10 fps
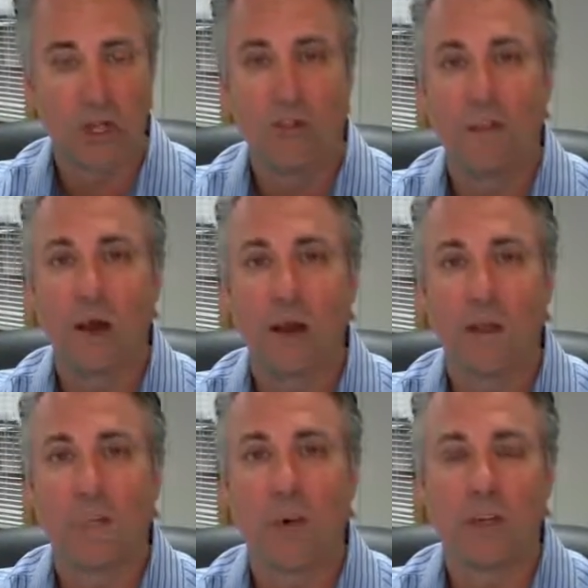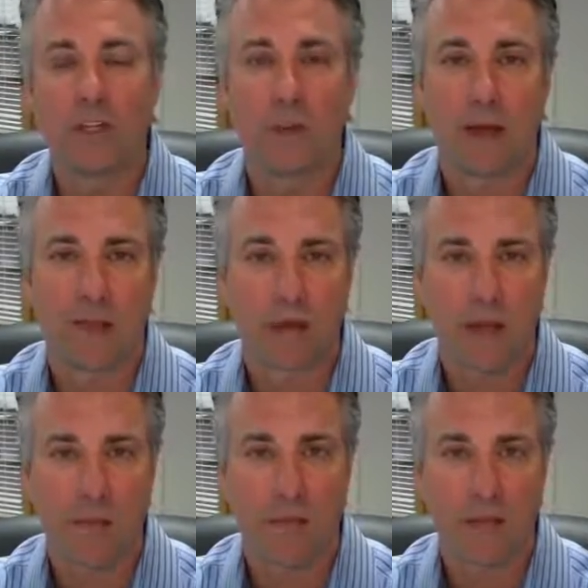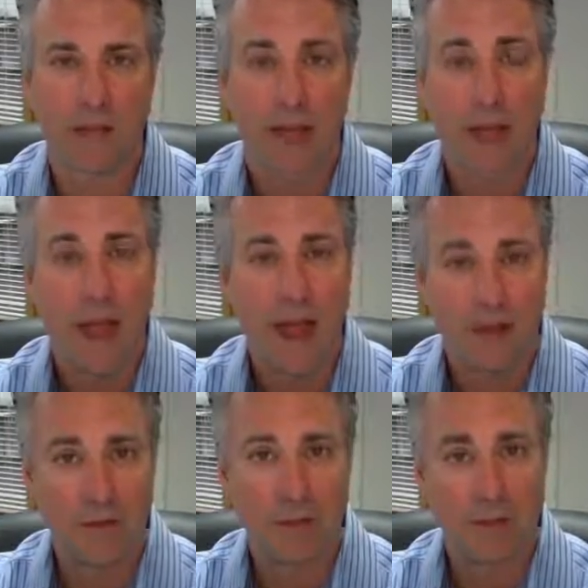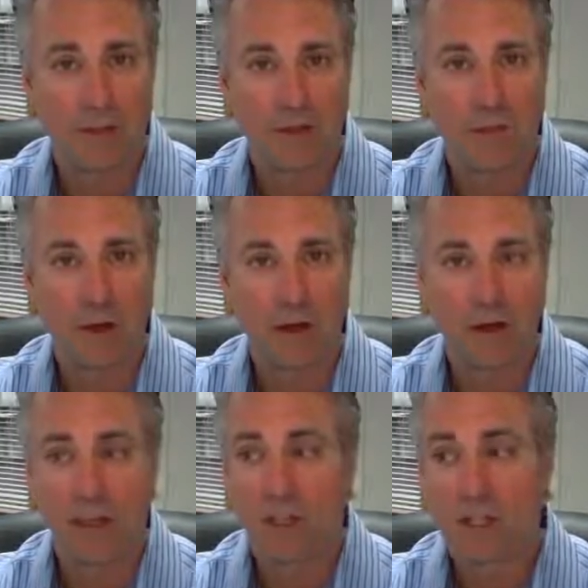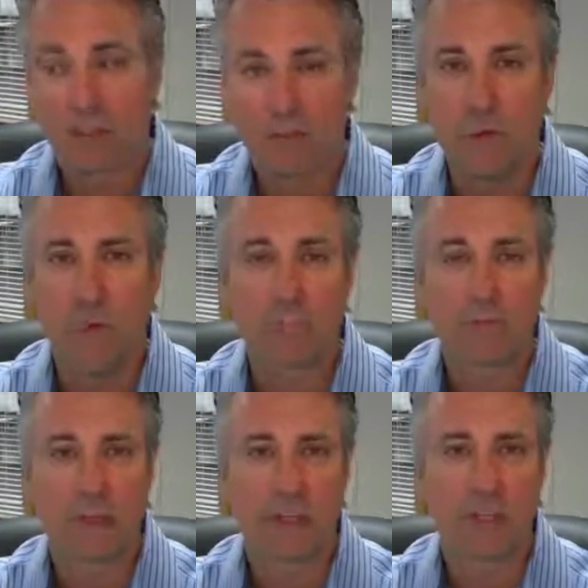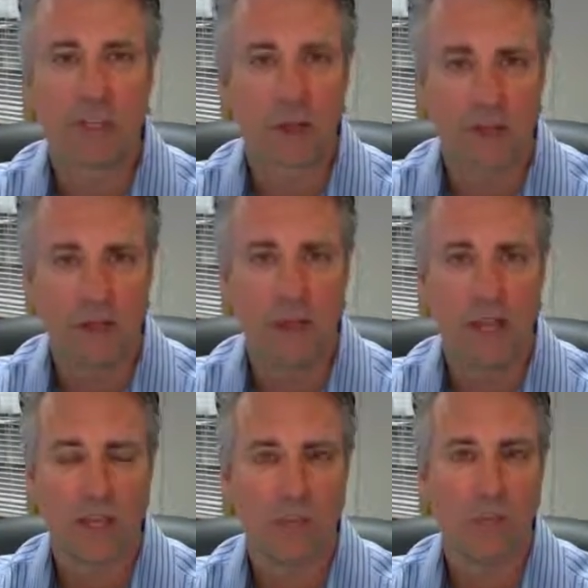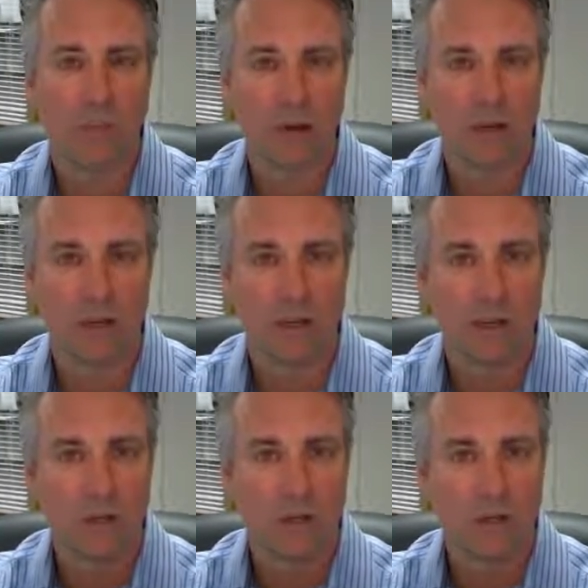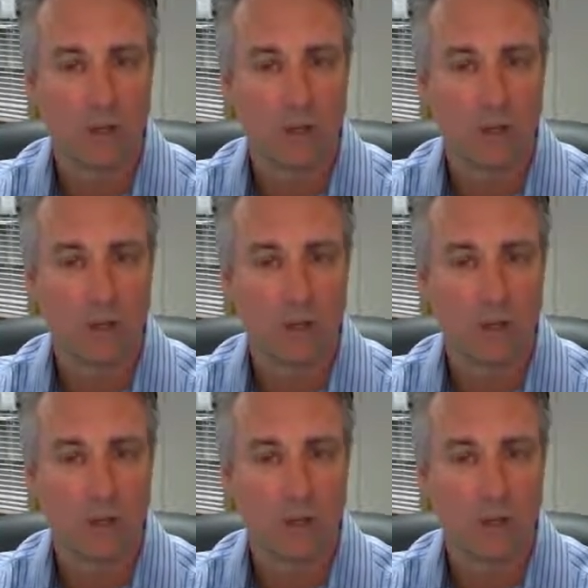You've brought up points about their company, how they're doing in the market, some new expansion or relocation in the market. You